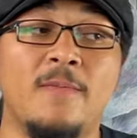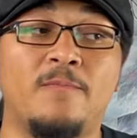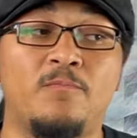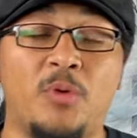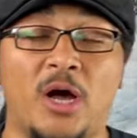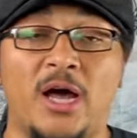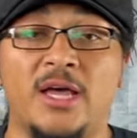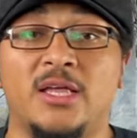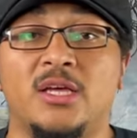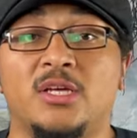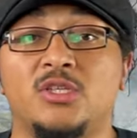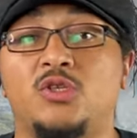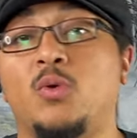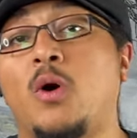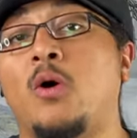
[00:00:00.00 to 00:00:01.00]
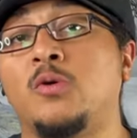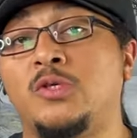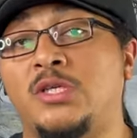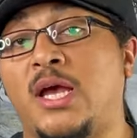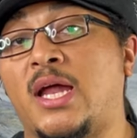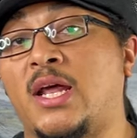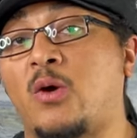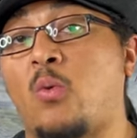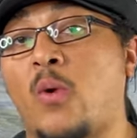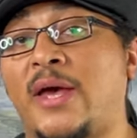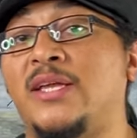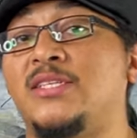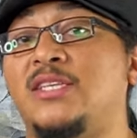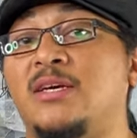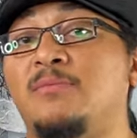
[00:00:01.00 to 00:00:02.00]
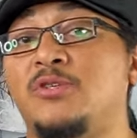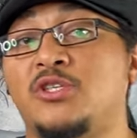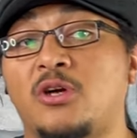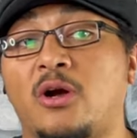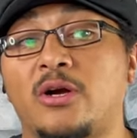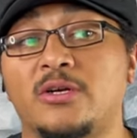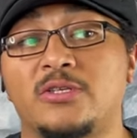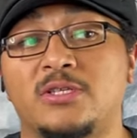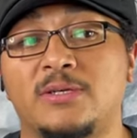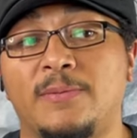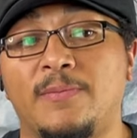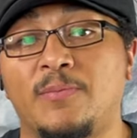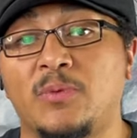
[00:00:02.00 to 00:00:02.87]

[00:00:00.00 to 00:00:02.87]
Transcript: but to oceanic white-tip sharks.